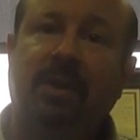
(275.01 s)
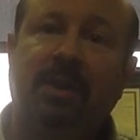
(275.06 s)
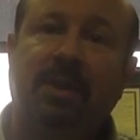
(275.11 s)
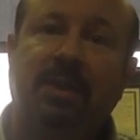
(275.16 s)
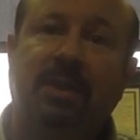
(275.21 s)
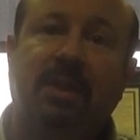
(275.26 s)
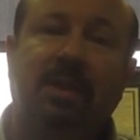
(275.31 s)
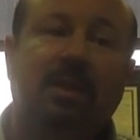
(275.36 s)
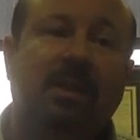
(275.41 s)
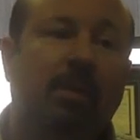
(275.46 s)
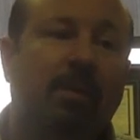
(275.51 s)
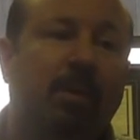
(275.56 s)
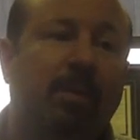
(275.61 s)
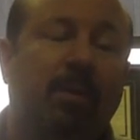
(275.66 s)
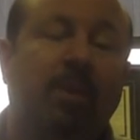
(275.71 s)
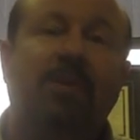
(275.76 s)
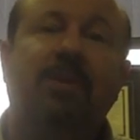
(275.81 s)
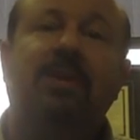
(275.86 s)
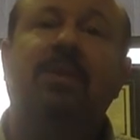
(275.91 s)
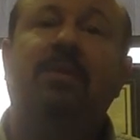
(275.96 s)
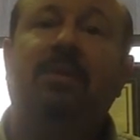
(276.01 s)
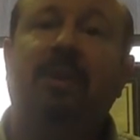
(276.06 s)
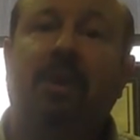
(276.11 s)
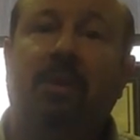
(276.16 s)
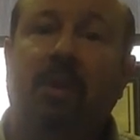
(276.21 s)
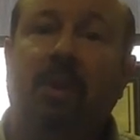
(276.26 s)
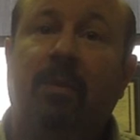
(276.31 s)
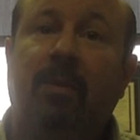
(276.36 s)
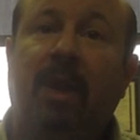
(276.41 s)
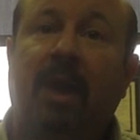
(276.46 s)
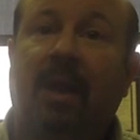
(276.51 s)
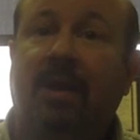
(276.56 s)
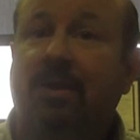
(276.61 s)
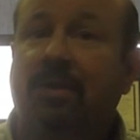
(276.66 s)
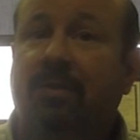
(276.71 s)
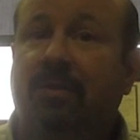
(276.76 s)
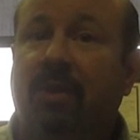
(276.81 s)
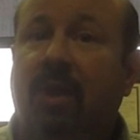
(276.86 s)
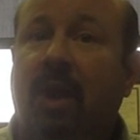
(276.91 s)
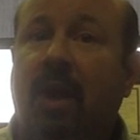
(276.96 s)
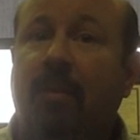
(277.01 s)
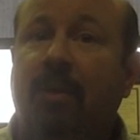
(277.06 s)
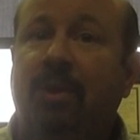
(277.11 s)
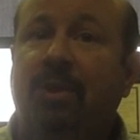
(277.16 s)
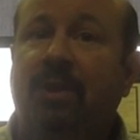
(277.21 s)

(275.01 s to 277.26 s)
to see some of the most severe impacts of climate